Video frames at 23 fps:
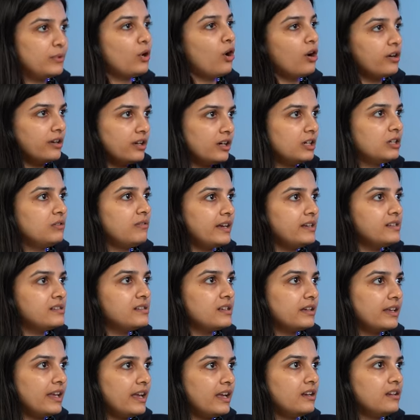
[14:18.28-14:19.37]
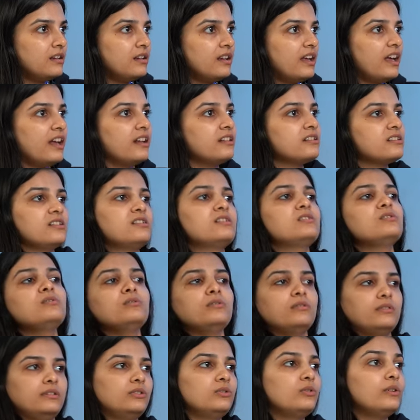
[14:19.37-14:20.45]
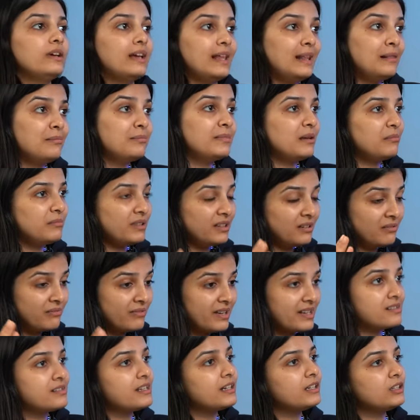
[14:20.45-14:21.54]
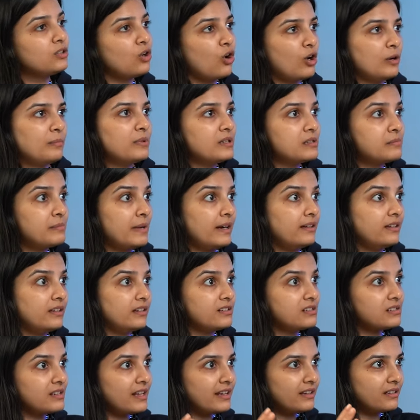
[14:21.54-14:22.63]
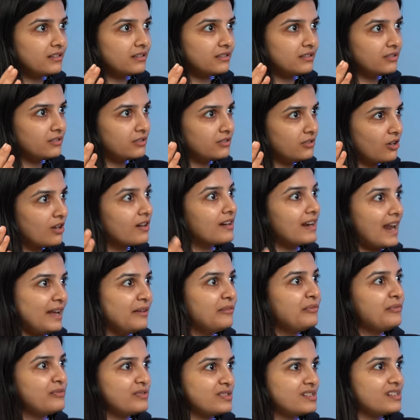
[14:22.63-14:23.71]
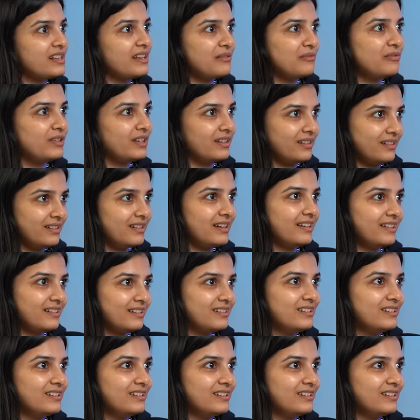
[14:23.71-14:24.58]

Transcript: Product wise again, and just to, you know, help them invest that corpus better. It's like your life saving, like